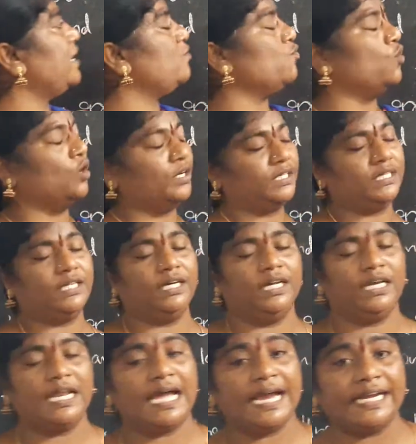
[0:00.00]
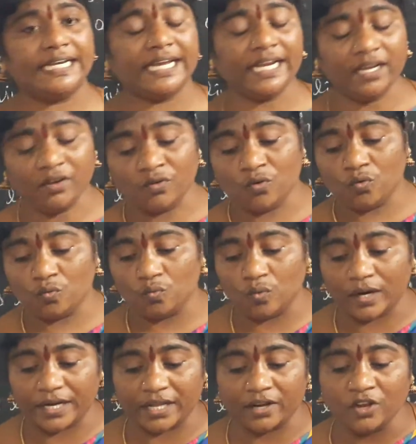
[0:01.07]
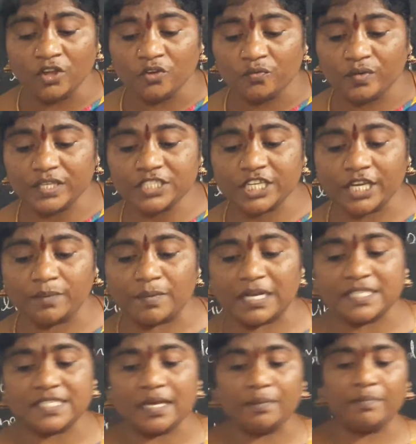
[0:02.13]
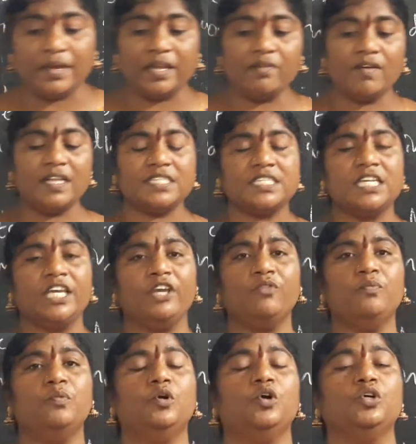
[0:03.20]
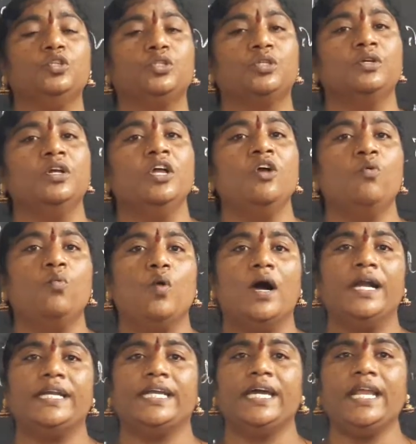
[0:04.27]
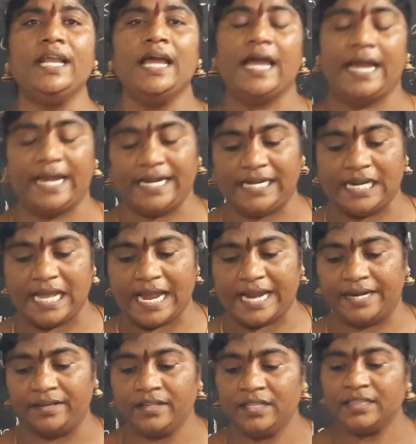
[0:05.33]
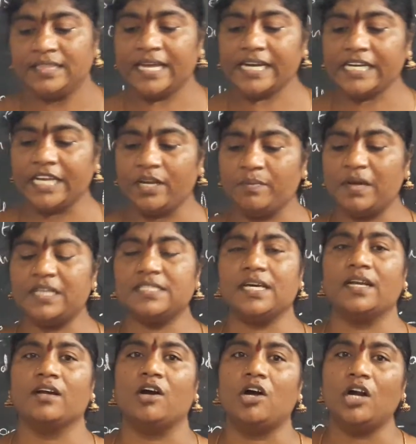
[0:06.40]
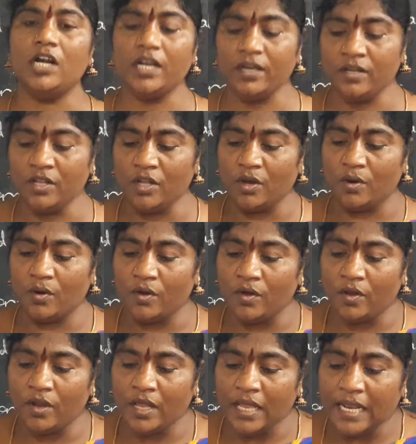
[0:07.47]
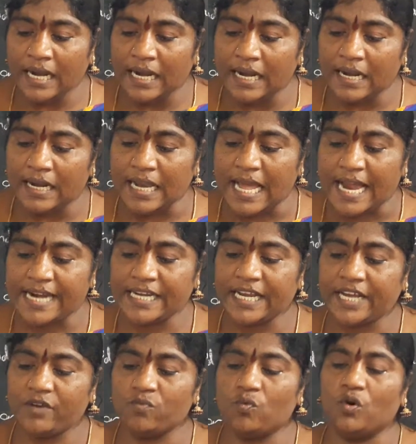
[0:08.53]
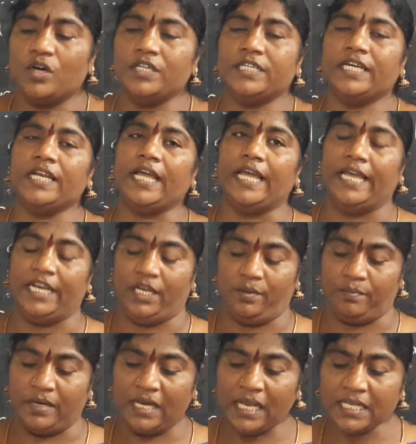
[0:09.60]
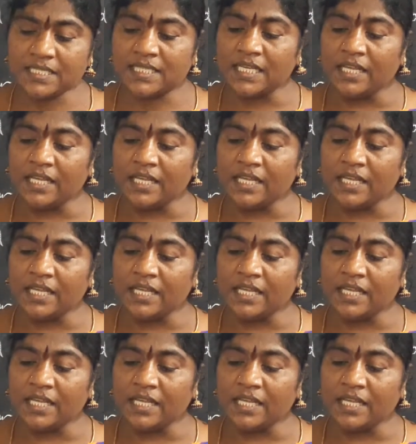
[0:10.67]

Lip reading: and water. Land and water. Which animals? Some animals live both water and land. That animals are called land and water animals.